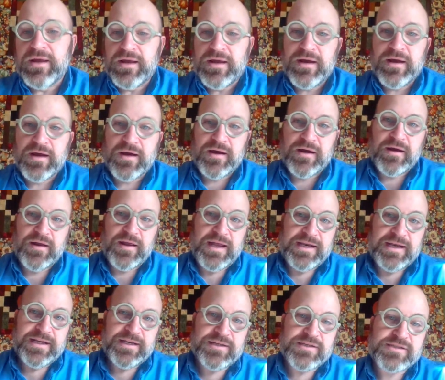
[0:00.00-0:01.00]

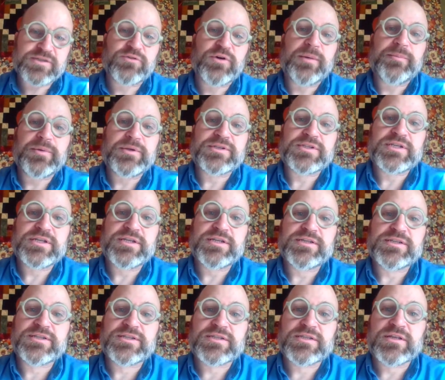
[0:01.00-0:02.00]
Any
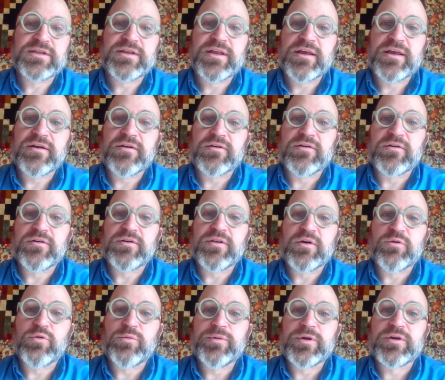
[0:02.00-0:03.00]
discrepancies that
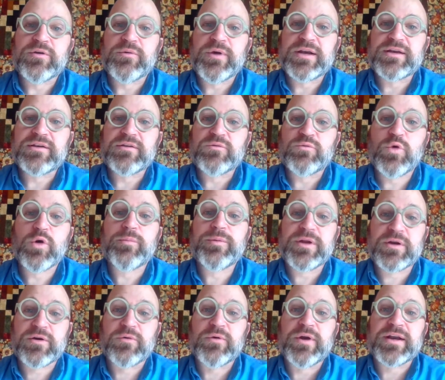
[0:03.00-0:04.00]
will be
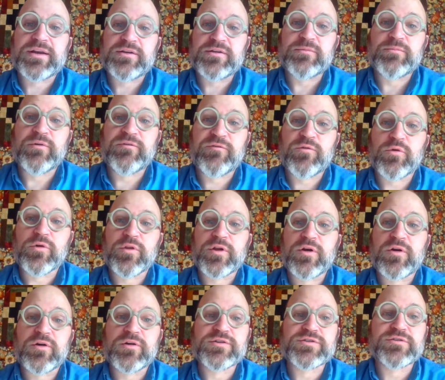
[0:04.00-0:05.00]
corrected before the
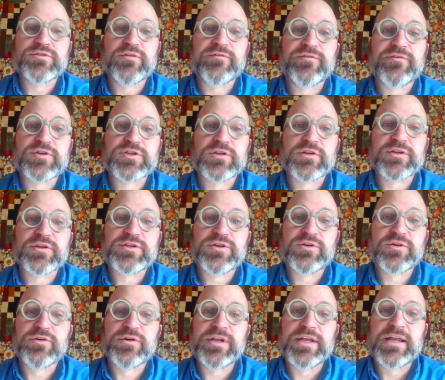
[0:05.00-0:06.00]
cards are officially
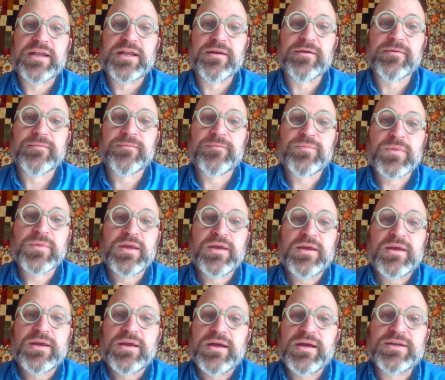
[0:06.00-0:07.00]
turned in.
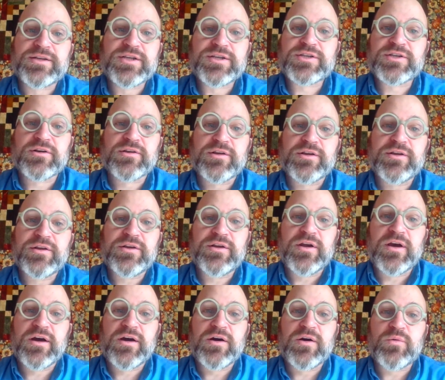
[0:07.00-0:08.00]
Additionally,
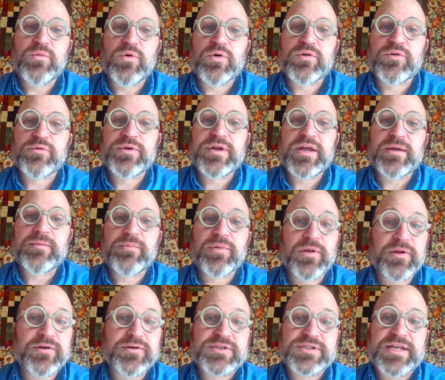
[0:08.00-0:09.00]
we'll create
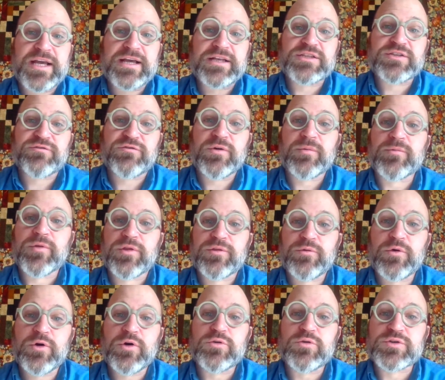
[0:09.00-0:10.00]
player stats from the
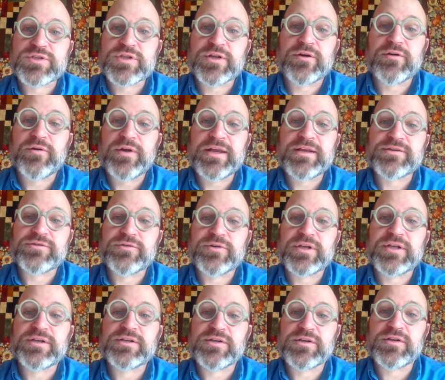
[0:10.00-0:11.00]
throws that are entered
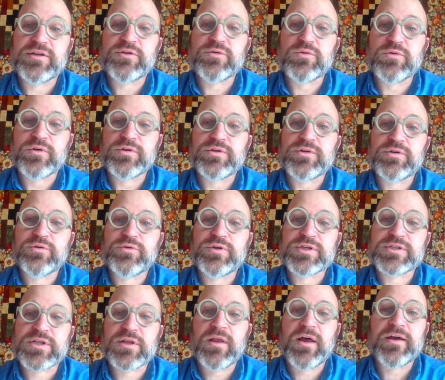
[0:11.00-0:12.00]
into the
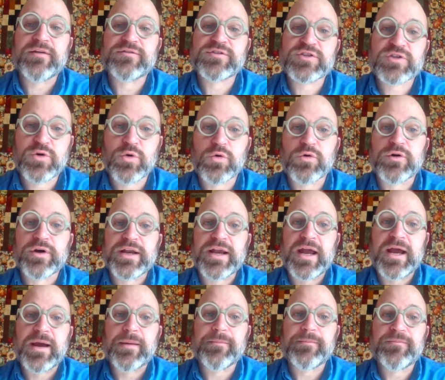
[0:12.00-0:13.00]
UDisc Live scoring
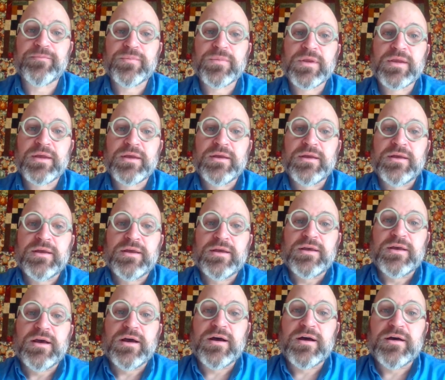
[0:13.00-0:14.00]

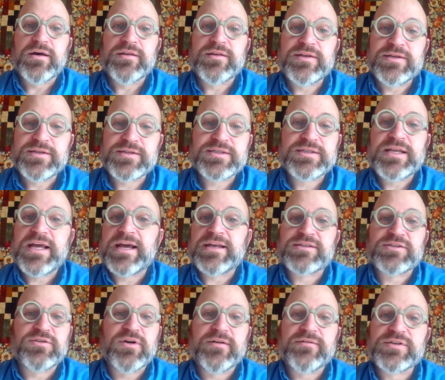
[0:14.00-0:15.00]
app. These stats
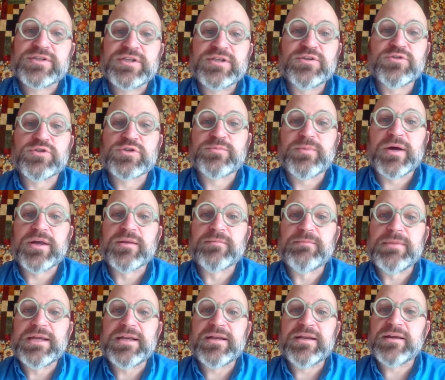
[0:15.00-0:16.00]
are obviously used by the
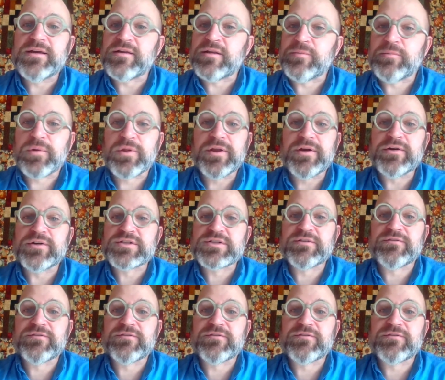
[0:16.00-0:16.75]
media, the players, the